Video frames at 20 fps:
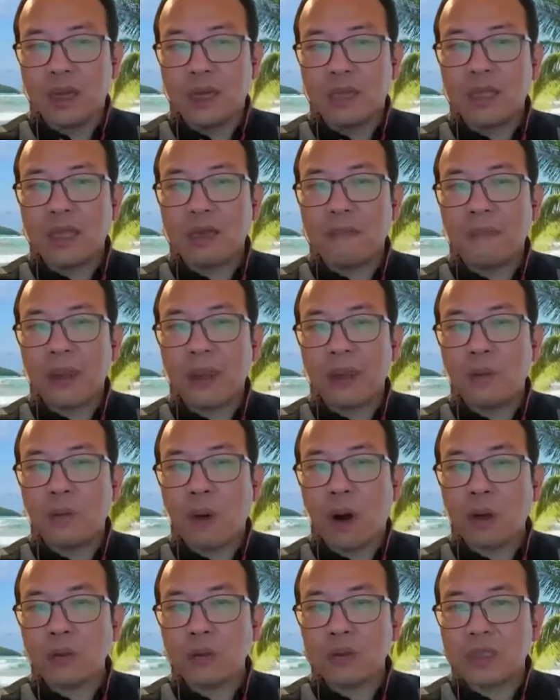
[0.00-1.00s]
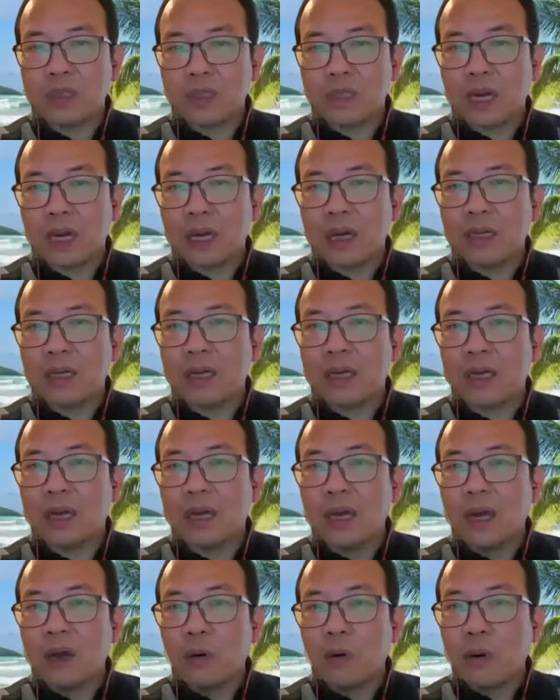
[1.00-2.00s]
they may want to study
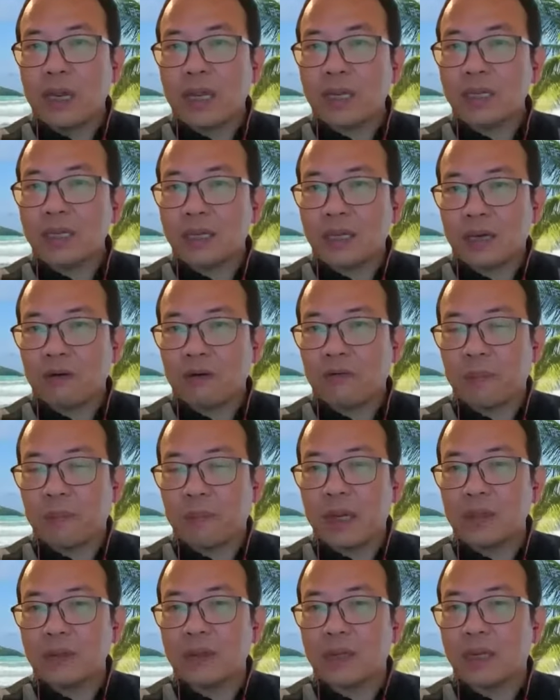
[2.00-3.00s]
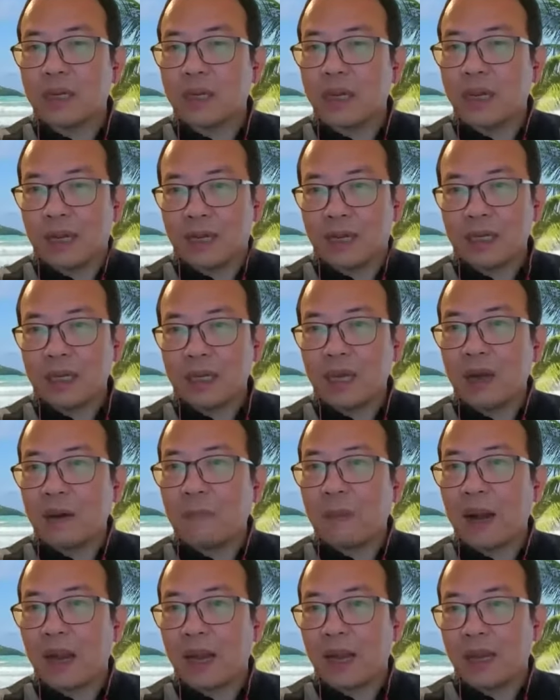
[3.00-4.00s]
related information in
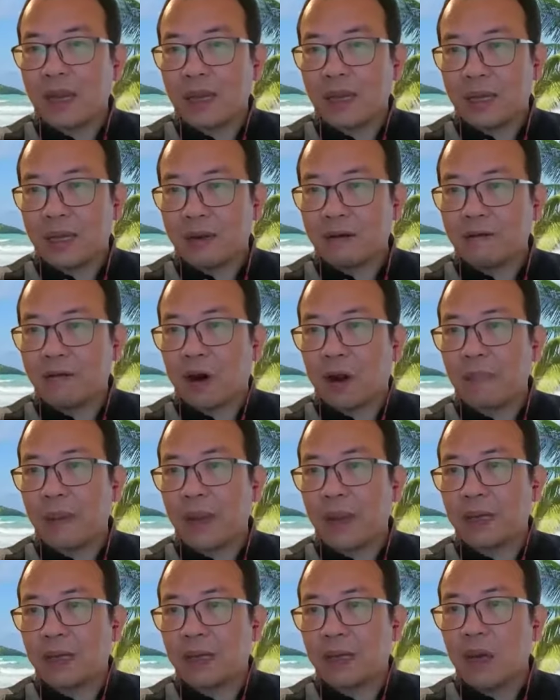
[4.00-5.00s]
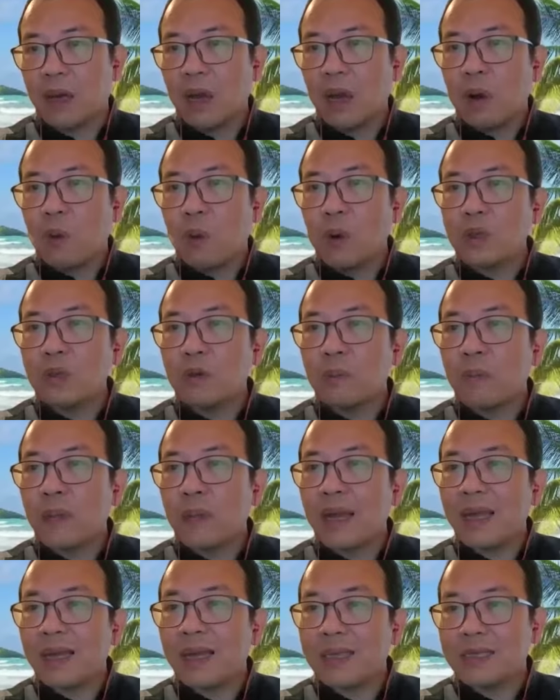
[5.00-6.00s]
nearby environment, which
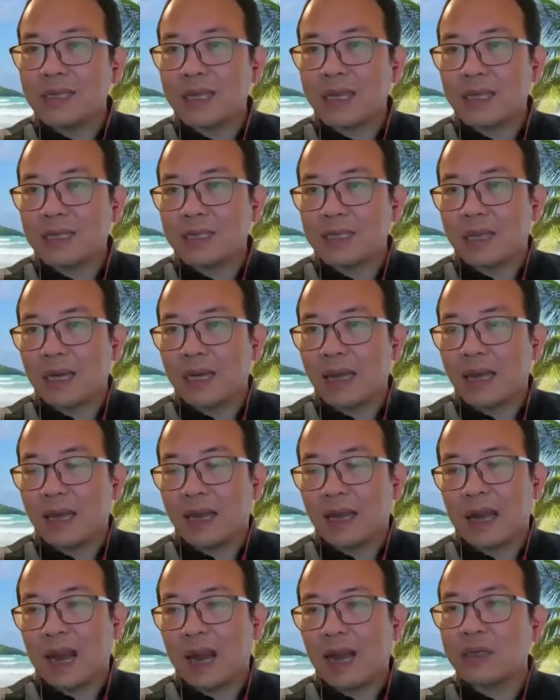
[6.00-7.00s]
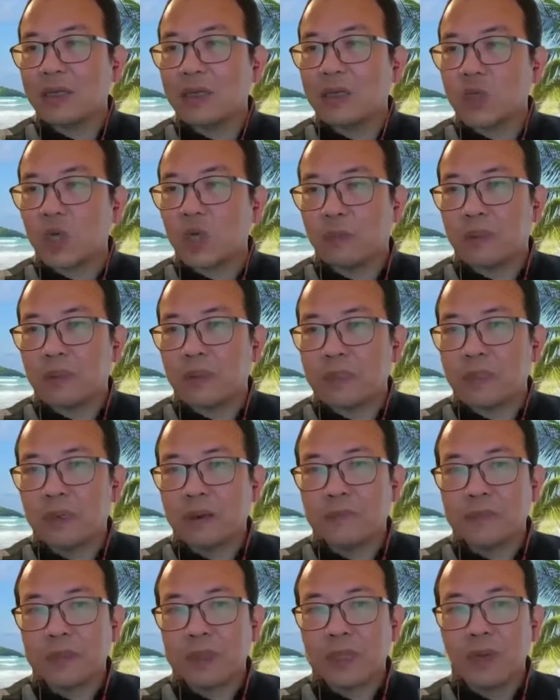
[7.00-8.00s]
may exist in other trips.
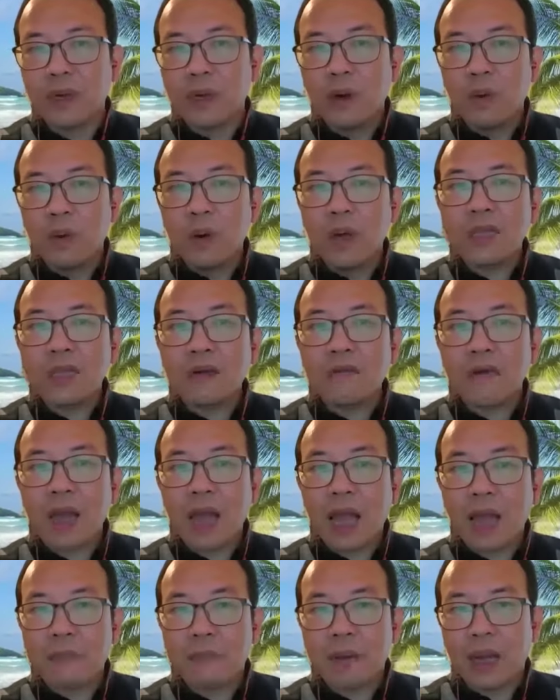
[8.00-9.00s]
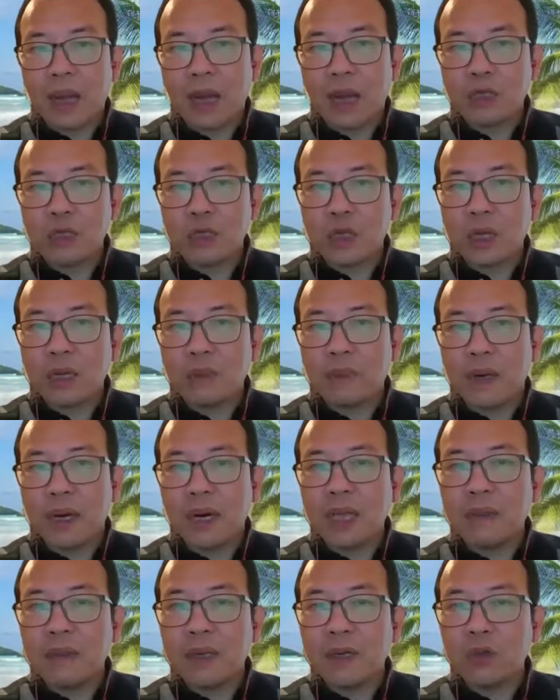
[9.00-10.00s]
We developed a trip
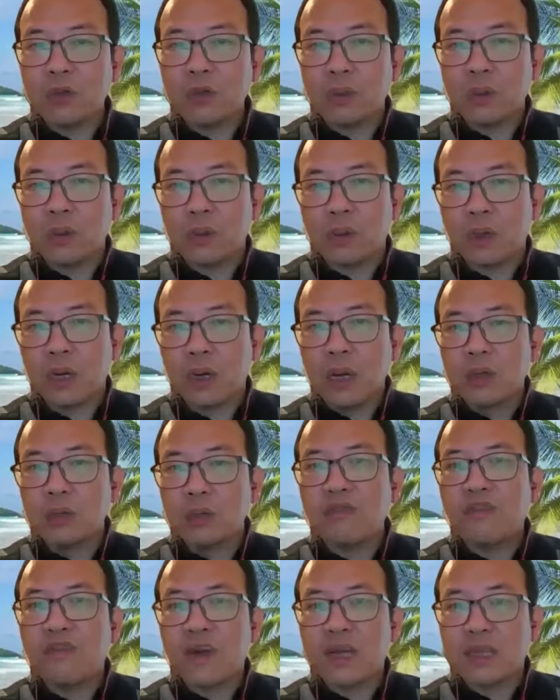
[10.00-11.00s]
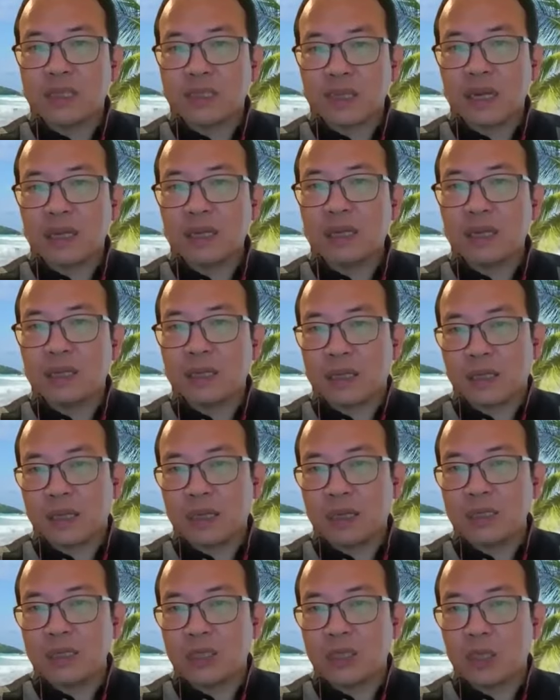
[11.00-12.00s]
leading tool to facilitate
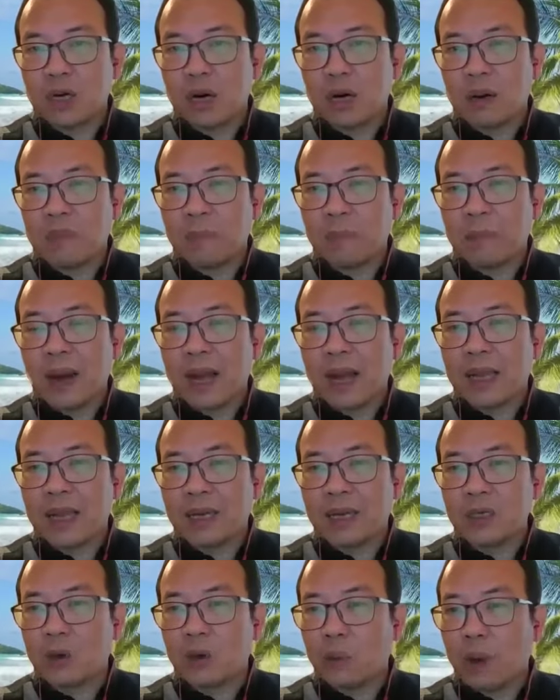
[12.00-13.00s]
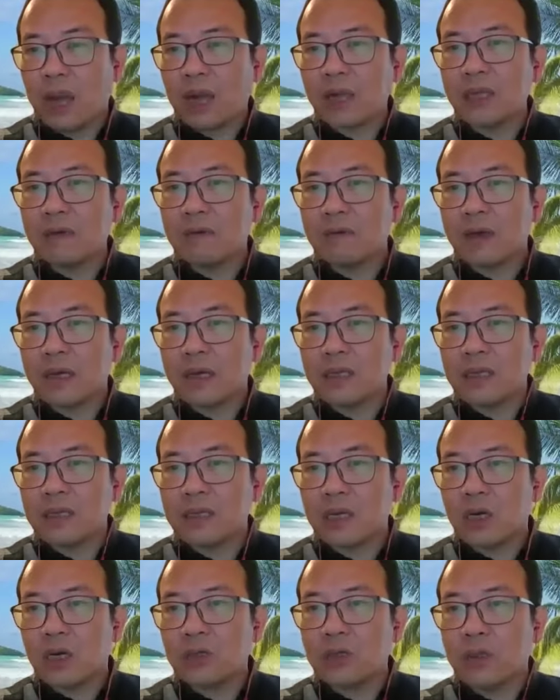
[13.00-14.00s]
this job by interactively
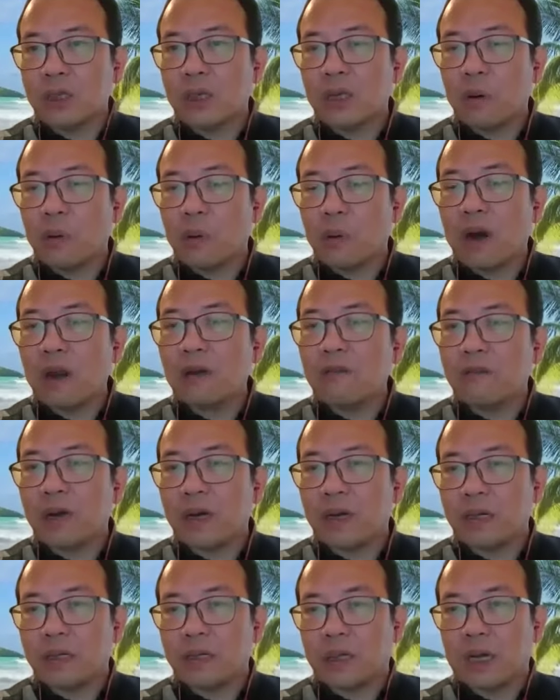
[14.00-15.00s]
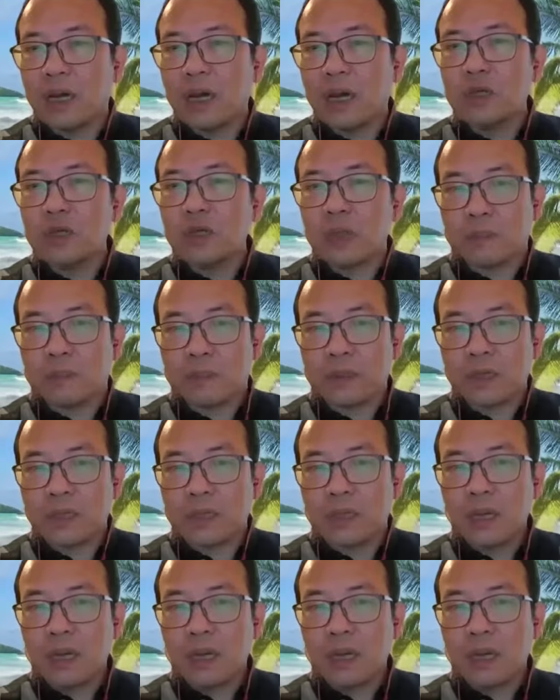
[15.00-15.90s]
searching relevant trips.